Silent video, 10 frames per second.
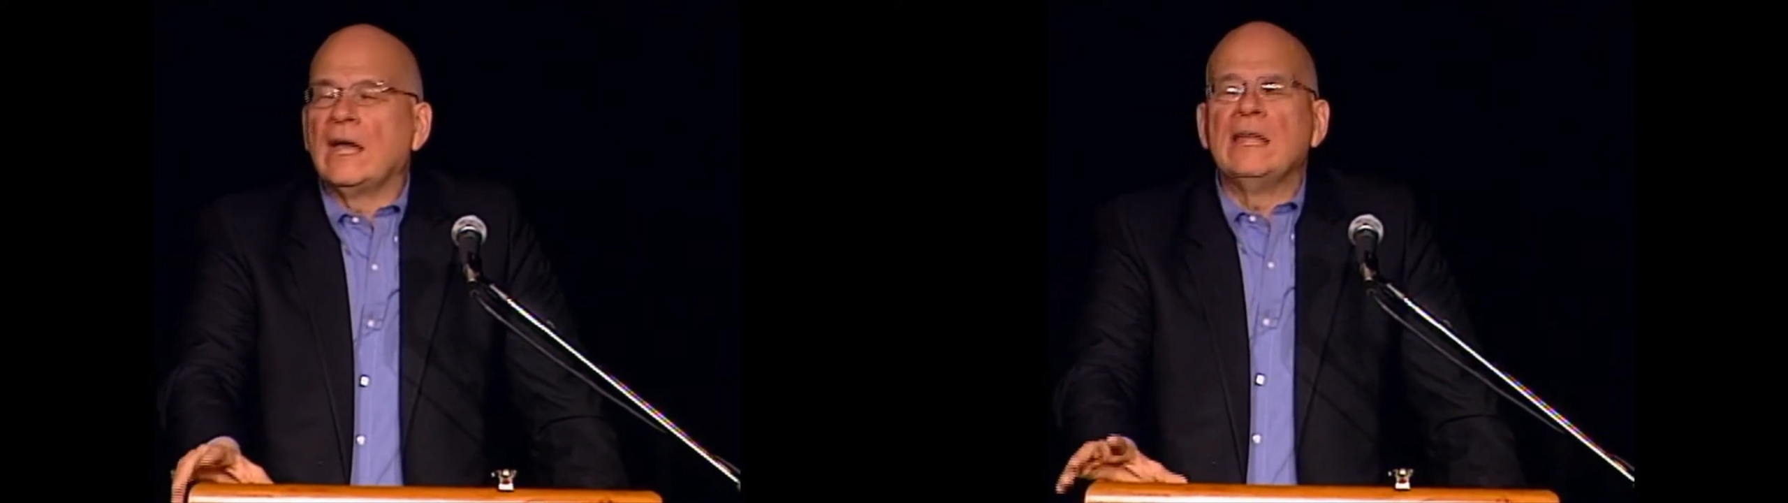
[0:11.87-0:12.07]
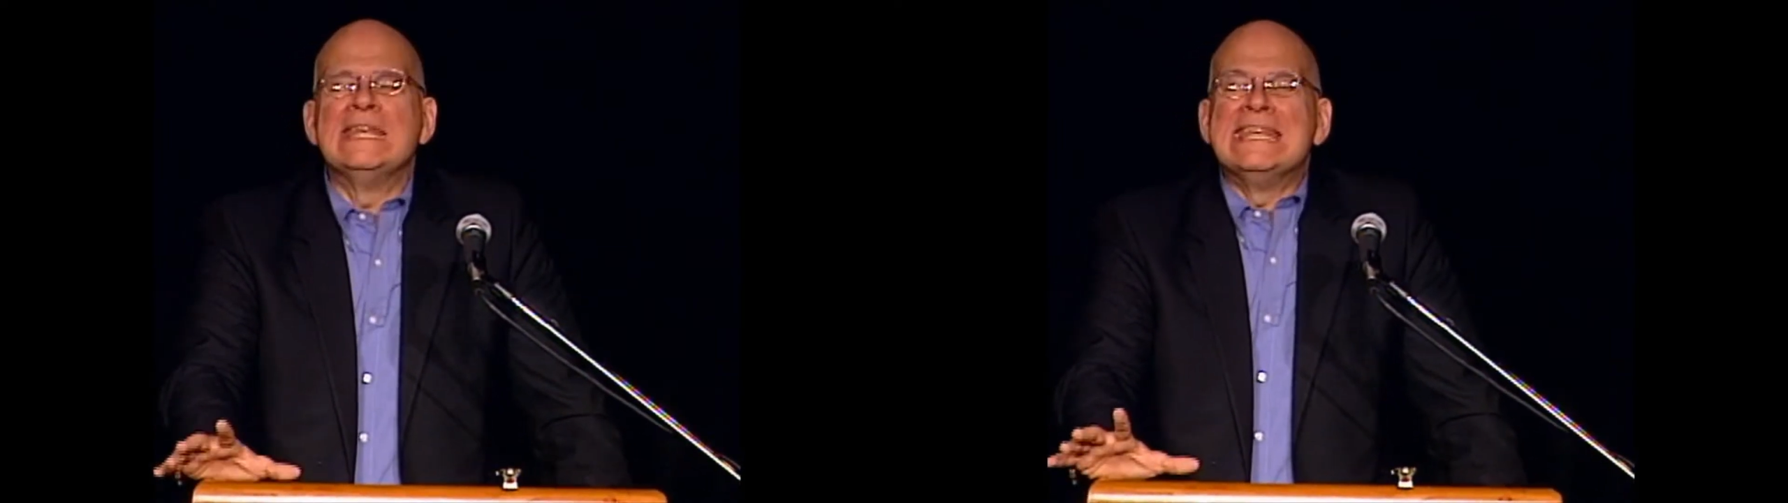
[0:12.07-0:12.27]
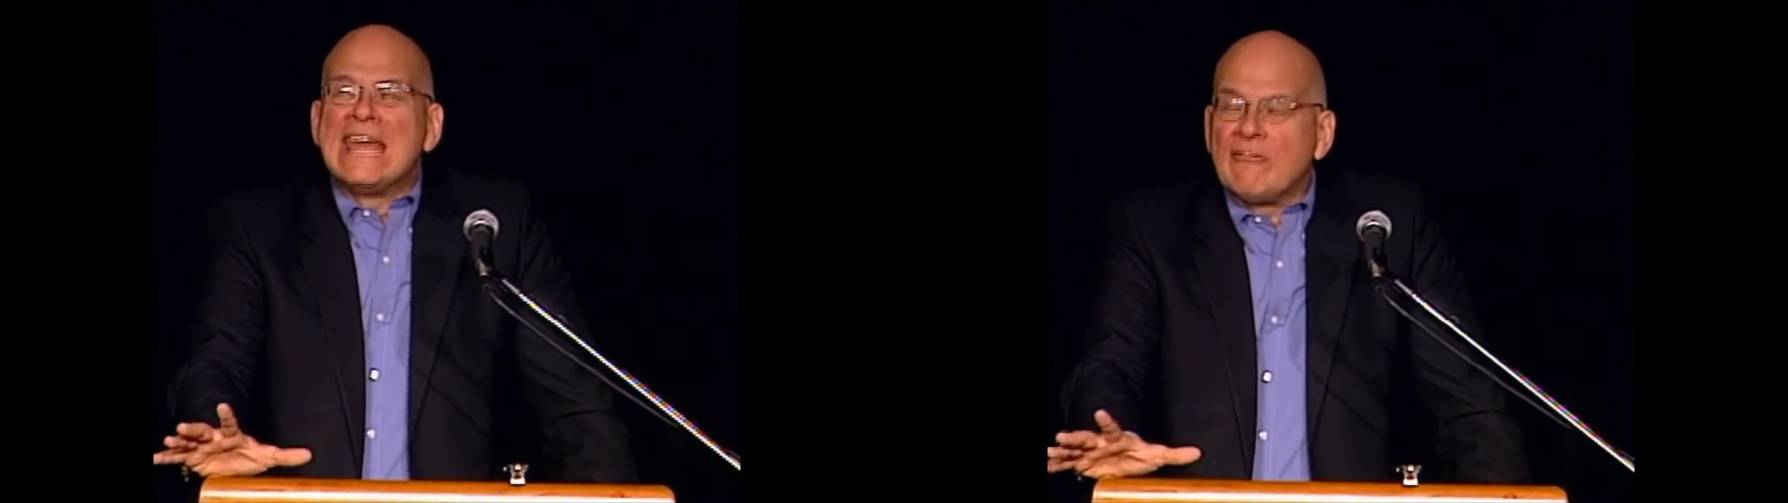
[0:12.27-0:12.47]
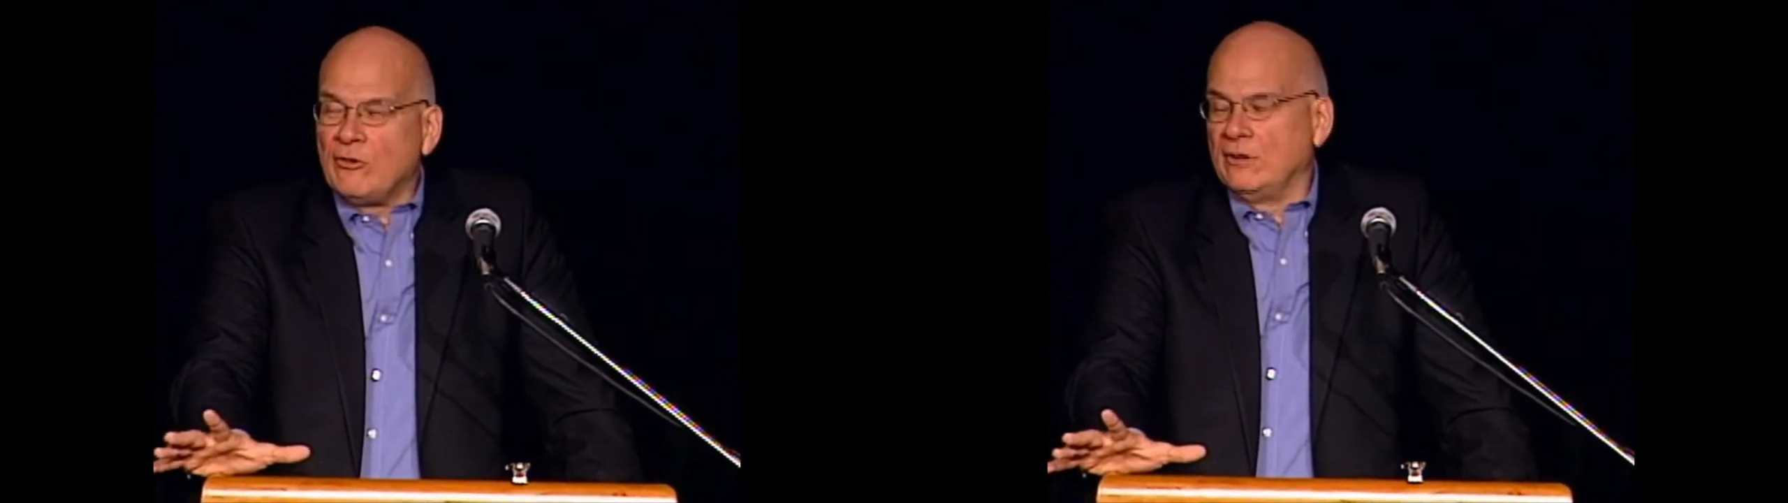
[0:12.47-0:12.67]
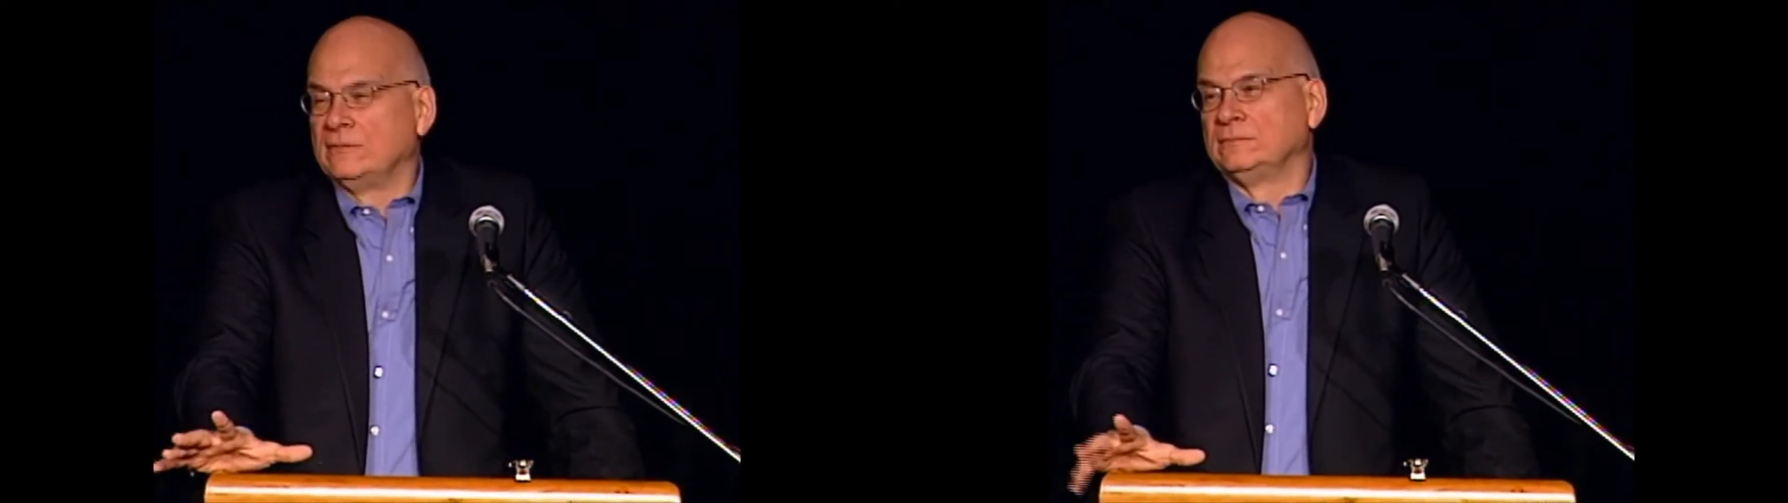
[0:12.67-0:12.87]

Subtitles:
Never.